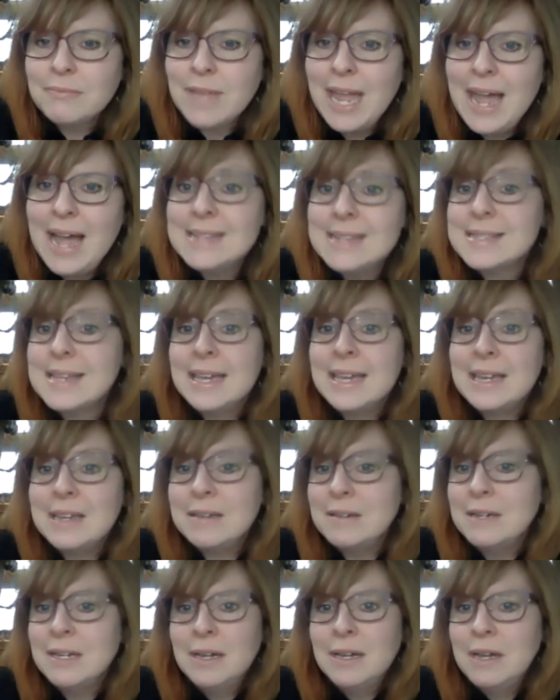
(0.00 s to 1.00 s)
as a
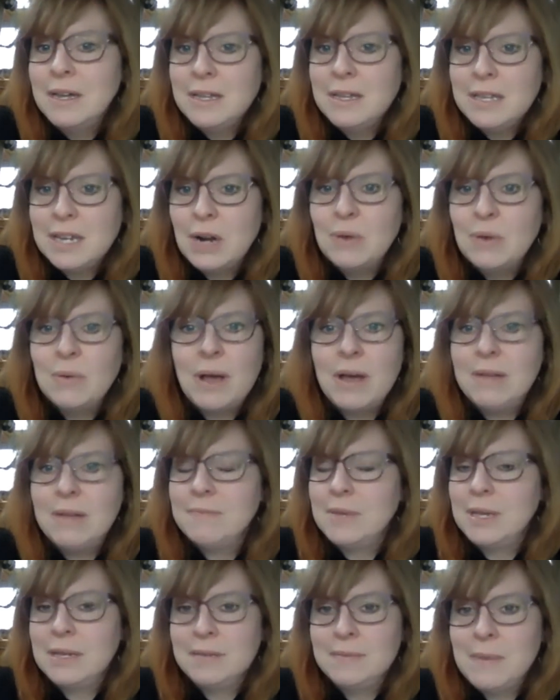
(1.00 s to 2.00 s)

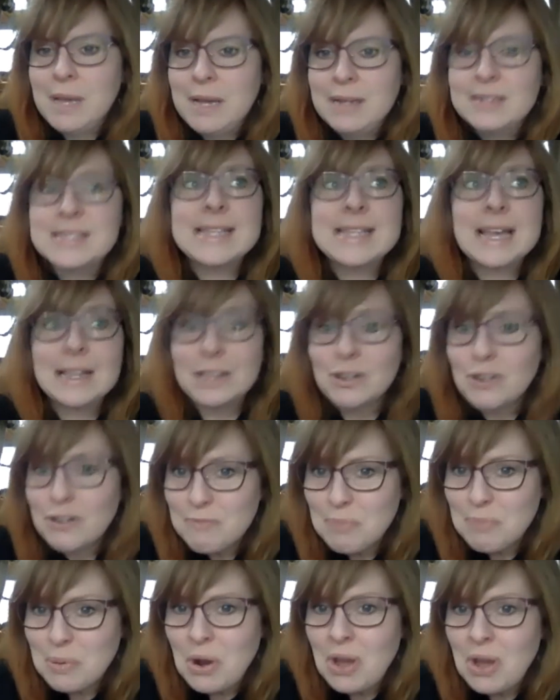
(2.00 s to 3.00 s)
seller
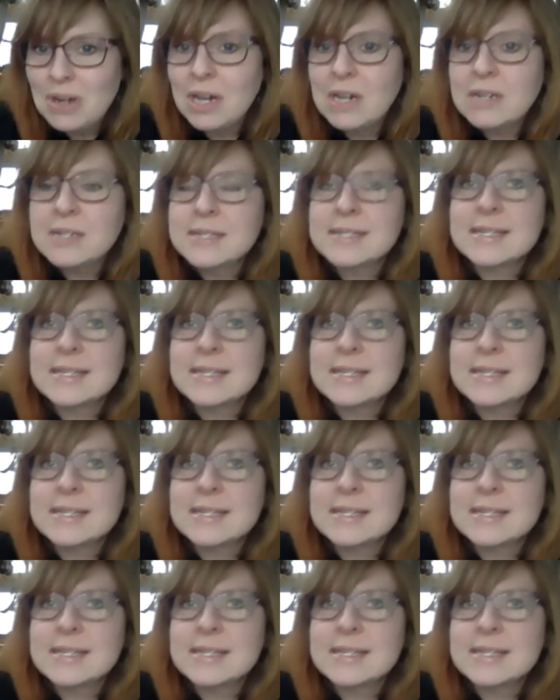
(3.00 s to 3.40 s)
of products,